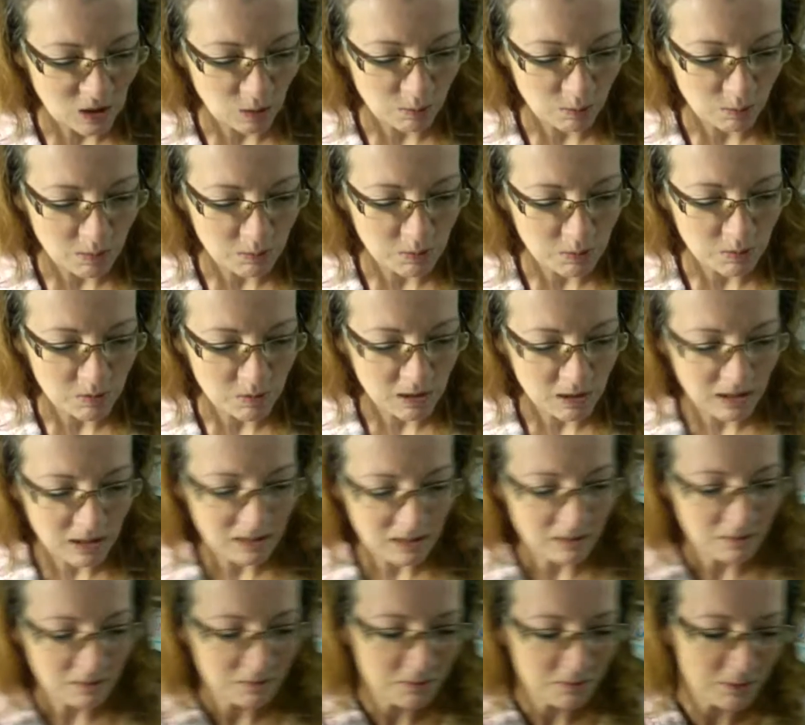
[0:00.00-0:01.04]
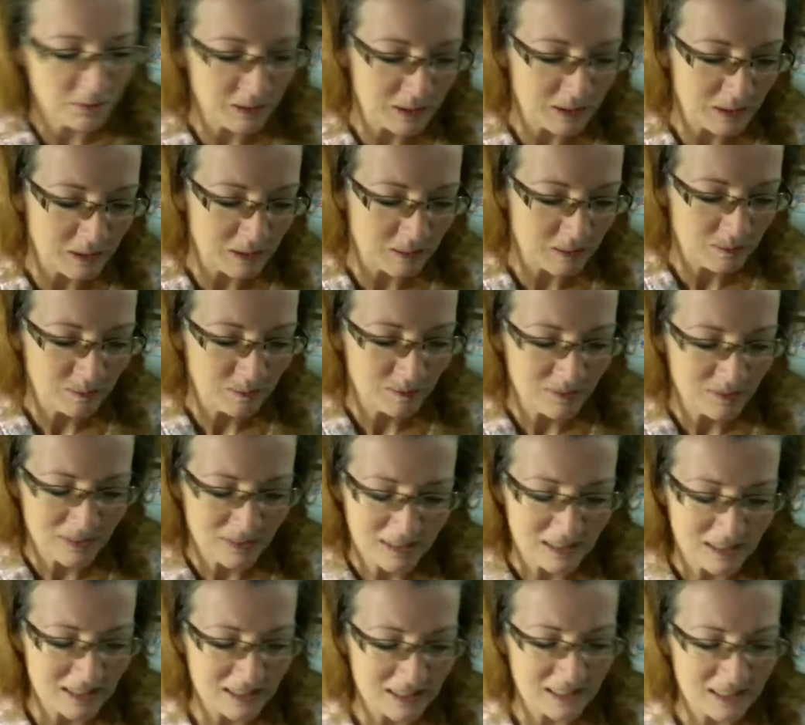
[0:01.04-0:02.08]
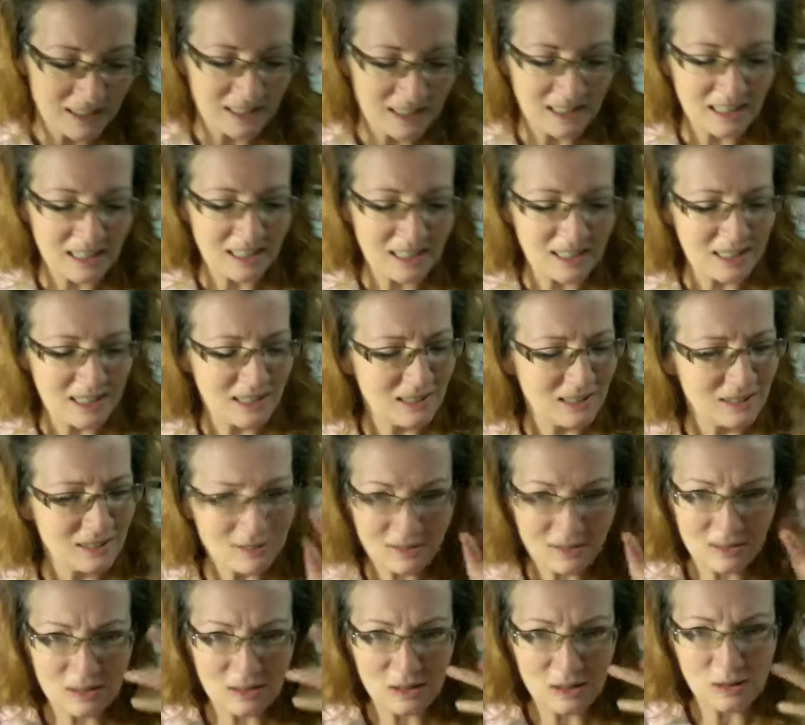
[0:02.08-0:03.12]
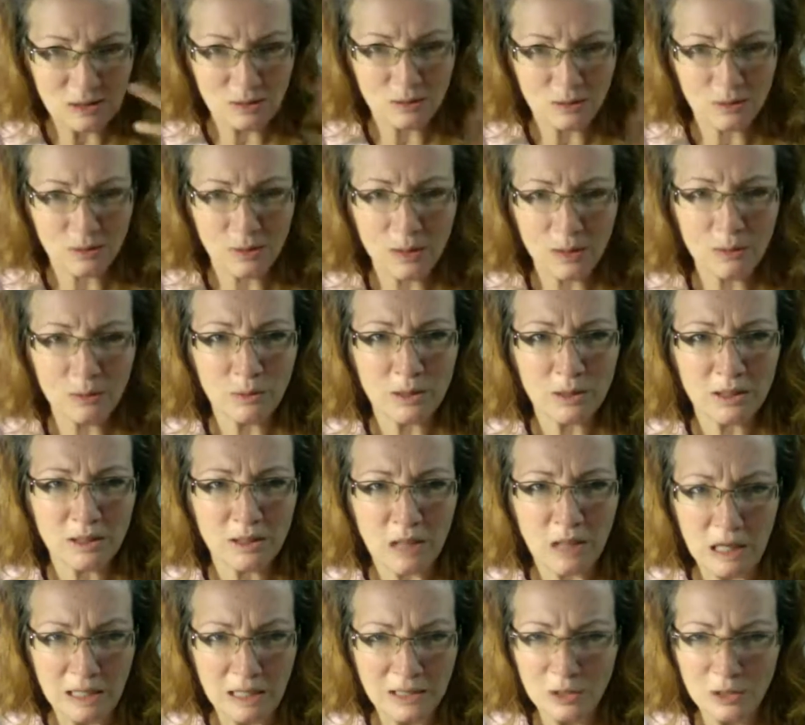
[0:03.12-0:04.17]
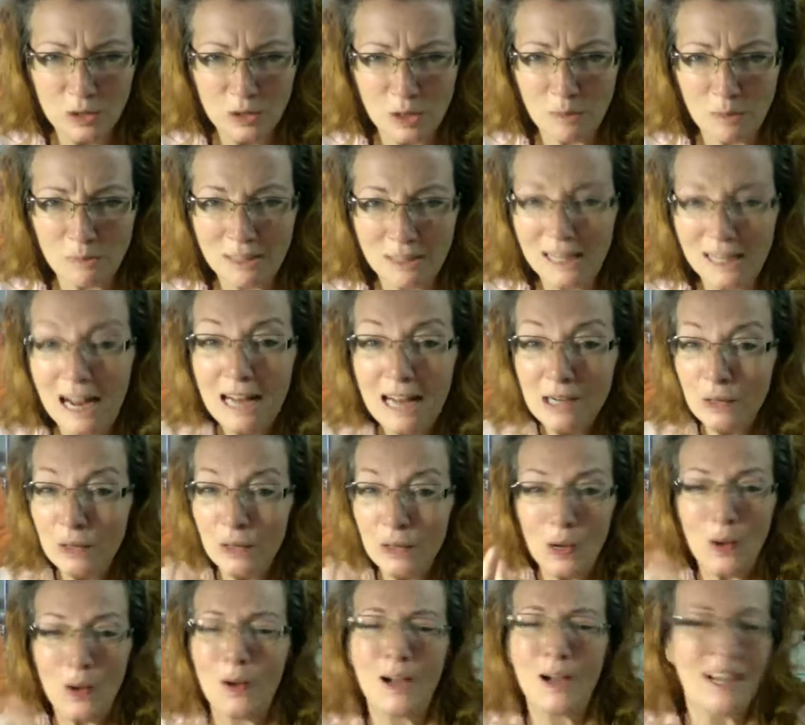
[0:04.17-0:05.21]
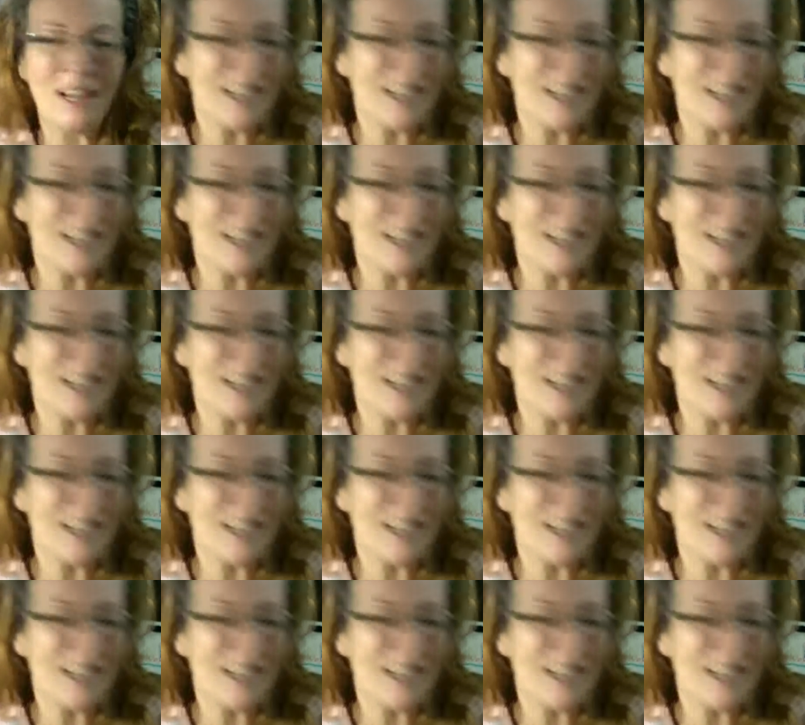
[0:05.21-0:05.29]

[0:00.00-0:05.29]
people kind of get right with God or something. I don't know.